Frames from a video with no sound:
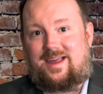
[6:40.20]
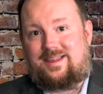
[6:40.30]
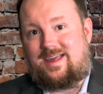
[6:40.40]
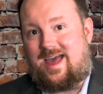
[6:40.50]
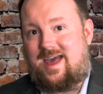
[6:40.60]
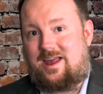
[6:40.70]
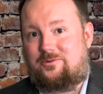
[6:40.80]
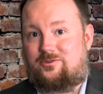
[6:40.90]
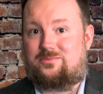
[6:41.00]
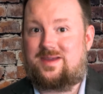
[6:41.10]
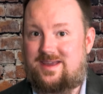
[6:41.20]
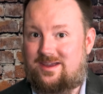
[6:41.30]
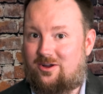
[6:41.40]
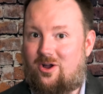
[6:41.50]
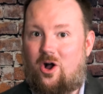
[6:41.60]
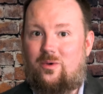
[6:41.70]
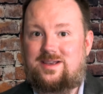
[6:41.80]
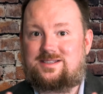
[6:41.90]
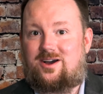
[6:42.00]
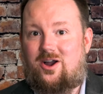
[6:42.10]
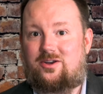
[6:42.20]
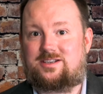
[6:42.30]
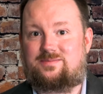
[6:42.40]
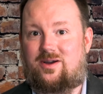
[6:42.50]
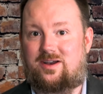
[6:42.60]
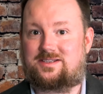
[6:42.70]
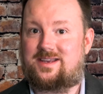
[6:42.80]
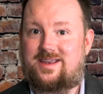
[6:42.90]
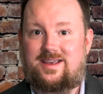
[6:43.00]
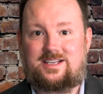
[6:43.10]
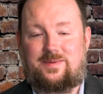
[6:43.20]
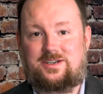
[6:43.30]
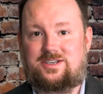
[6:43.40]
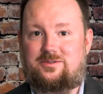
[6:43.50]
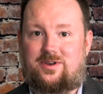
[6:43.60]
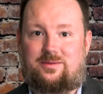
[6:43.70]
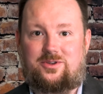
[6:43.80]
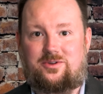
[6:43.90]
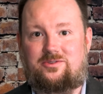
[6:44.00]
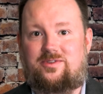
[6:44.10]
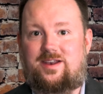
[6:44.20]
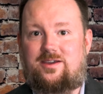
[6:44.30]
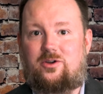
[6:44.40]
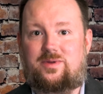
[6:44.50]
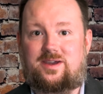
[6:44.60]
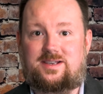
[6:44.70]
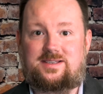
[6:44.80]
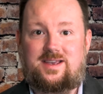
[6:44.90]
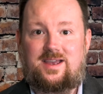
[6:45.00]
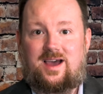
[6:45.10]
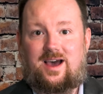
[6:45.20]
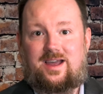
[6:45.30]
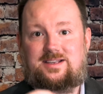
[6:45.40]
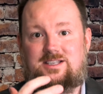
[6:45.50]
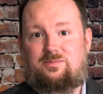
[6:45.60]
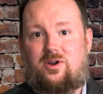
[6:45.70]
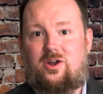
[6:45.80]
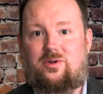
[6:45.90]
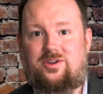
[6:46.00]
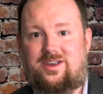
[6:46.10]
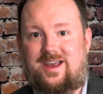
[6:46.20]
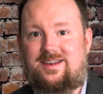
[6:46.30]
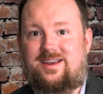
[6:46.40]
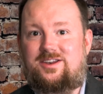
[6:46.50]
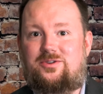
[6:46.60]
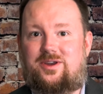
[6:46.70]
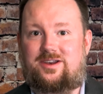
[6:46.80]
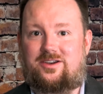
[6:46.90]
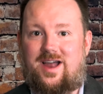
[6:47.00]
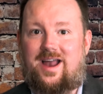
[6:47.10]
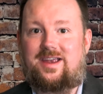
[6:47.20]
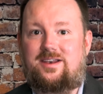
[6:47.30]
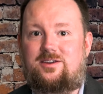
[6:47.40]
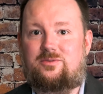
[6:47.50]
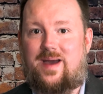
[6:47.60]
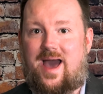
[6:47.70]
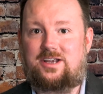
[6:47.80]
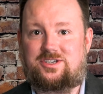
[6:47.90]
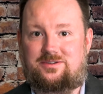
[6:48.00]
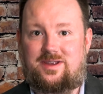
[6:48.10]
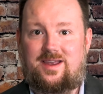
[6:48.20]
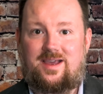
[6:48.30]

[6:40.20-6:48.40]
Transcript: and the end for me are always the hardest parts, especially when I'm doing a video, because it's the part where you're getting into it and you're not into your passion.